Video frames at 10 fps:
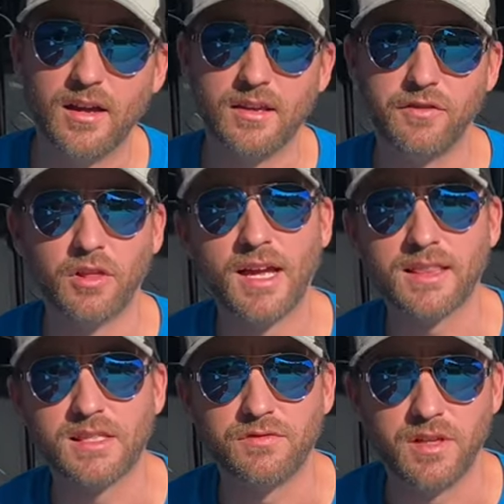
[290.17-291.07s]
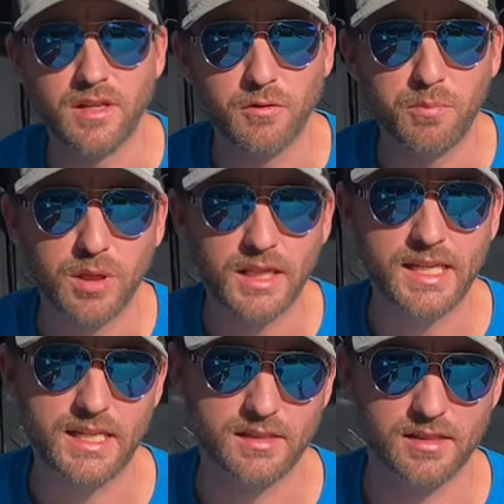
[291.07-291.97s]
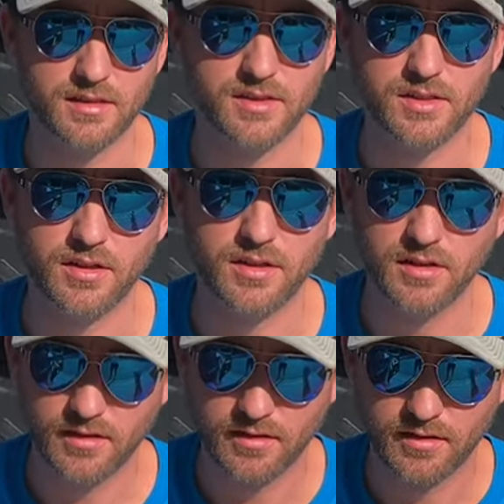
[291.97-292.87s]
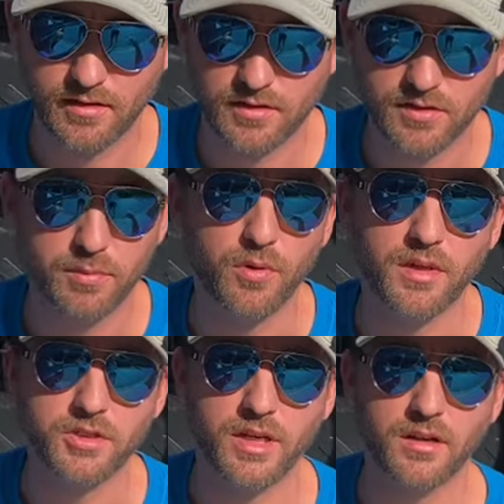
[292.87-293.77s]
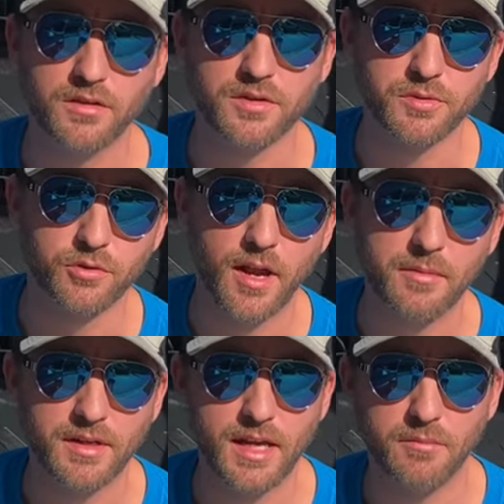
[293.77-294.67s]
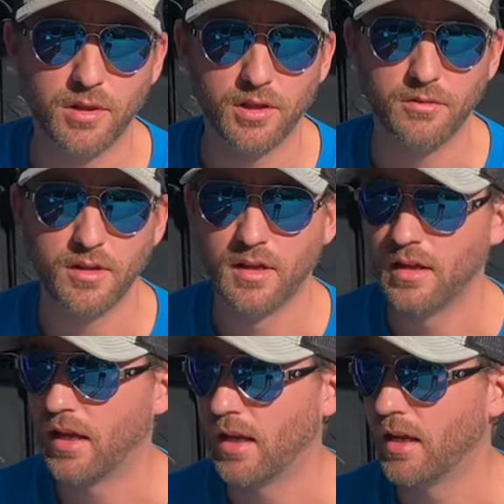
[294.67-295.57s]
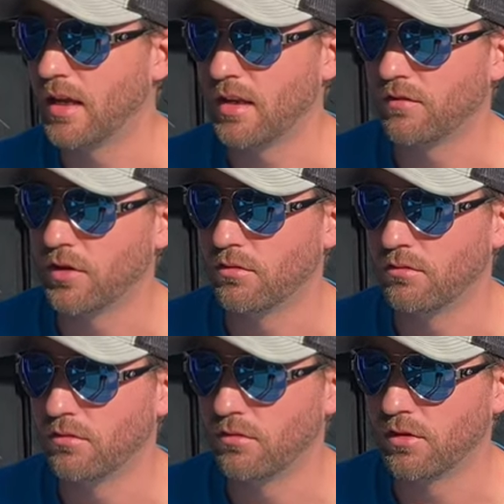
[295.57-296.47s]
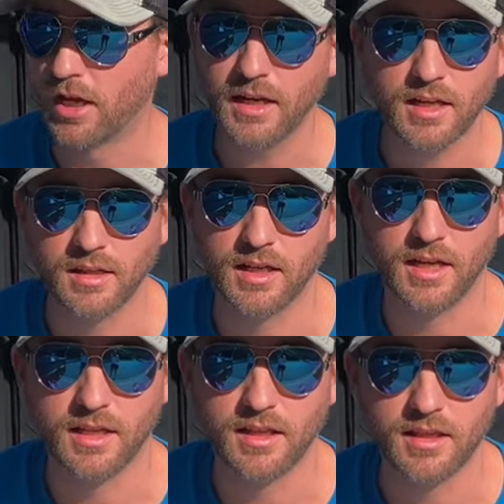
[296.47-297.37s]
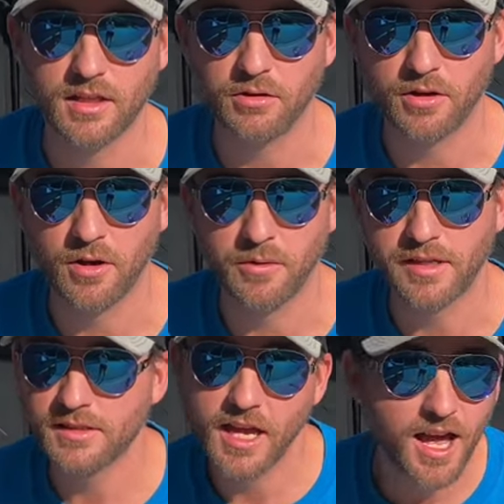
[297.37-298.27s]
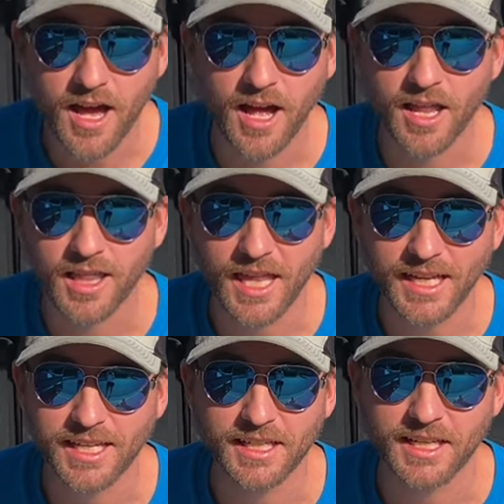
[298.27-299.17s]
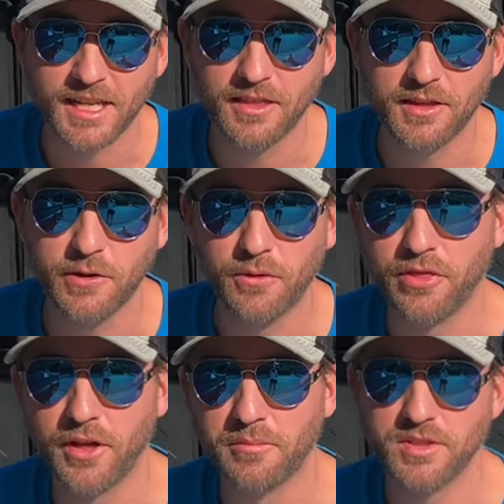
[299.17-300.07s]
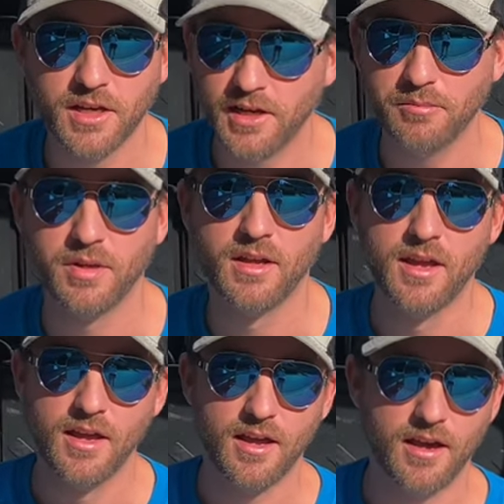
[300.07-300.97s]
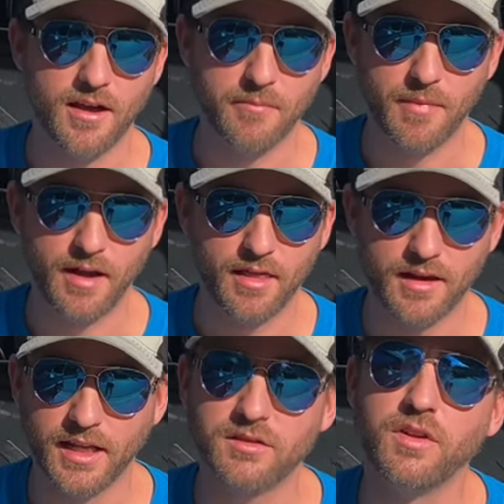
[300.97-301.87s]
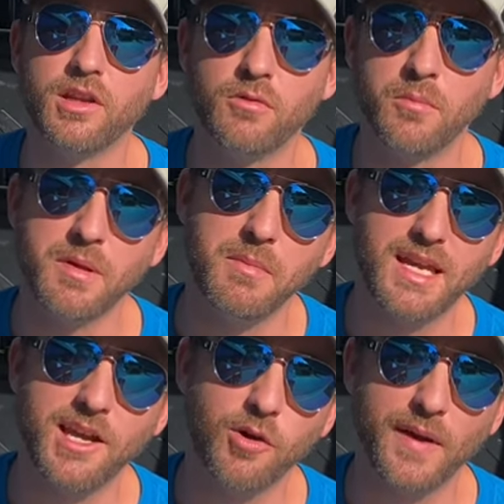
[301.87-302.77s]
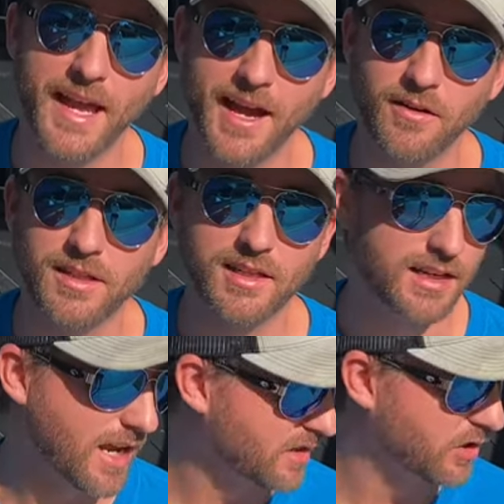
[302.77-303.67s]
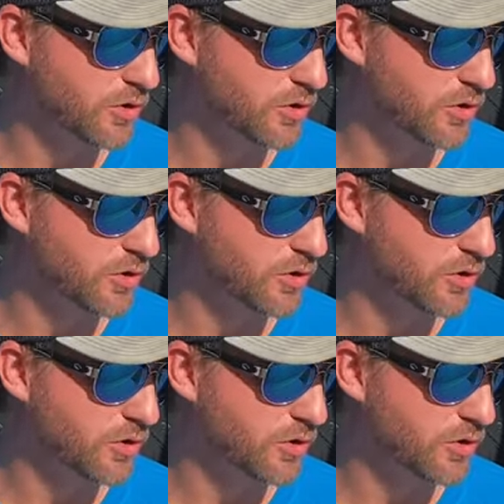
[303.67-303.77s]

if you like this video, please consider supporting the channel and subscribing down below. And if you like it, then you can always like it and hit the old thumbs up. The next video will be me going out and actually